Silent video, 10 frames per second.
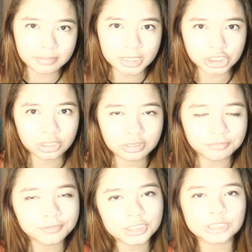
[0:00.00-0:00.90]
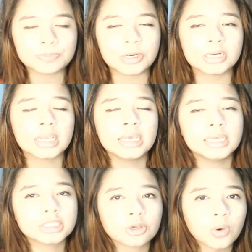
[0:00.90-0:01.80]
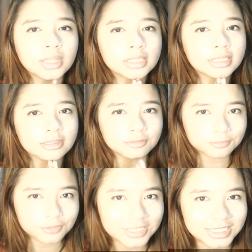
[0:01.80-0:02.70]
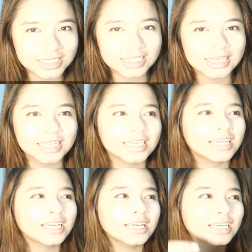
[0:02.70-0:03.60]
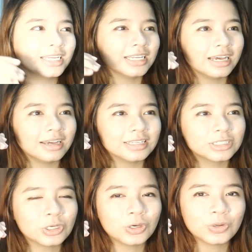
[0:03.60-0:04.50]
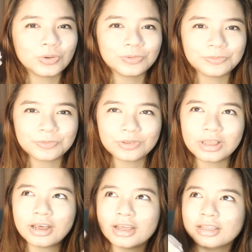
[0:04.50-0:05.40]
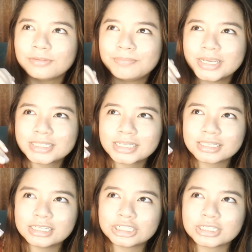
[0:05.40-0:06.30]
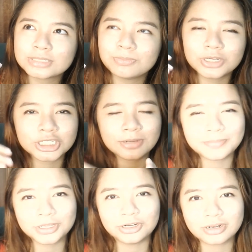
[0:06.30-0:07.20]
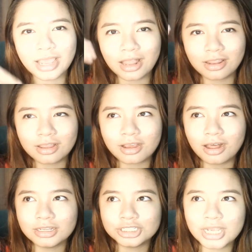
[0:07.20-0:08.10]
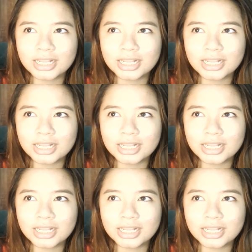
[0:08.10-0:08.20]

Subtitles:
gonna mention in the first part is the quantitative reasoning. So basically just brush up on your college